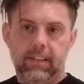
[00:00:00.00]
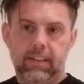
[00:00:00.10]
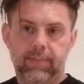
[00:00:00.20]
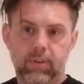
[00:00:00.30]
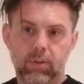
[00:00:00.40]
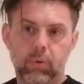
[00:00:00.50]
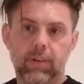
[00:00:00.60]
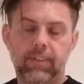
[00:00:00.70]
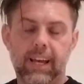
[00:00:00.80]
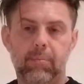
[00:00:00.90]
The
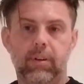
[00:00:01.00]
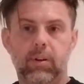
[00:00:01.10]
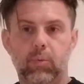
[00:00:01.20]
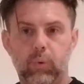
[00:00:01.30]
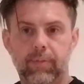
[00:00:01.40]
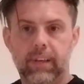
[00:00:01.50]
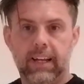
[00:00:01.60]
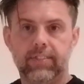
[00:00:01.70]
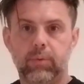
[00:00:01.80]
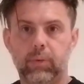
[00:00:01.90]
412 cabinet with
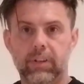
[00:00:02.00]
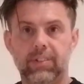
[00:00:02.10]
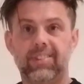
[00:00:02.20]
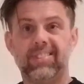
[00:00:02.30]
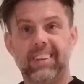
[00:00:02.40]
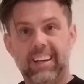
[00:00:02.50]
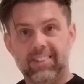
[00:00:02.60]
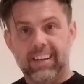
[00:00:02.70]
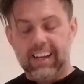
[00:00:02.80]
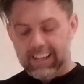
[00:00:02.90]
caster wheels
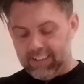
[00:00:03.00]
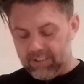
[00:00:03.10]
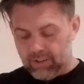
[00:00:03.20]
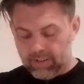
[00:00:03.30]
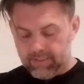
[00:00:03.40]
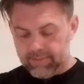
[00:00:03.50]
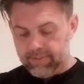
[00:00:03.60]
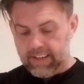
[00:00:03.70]
has a height of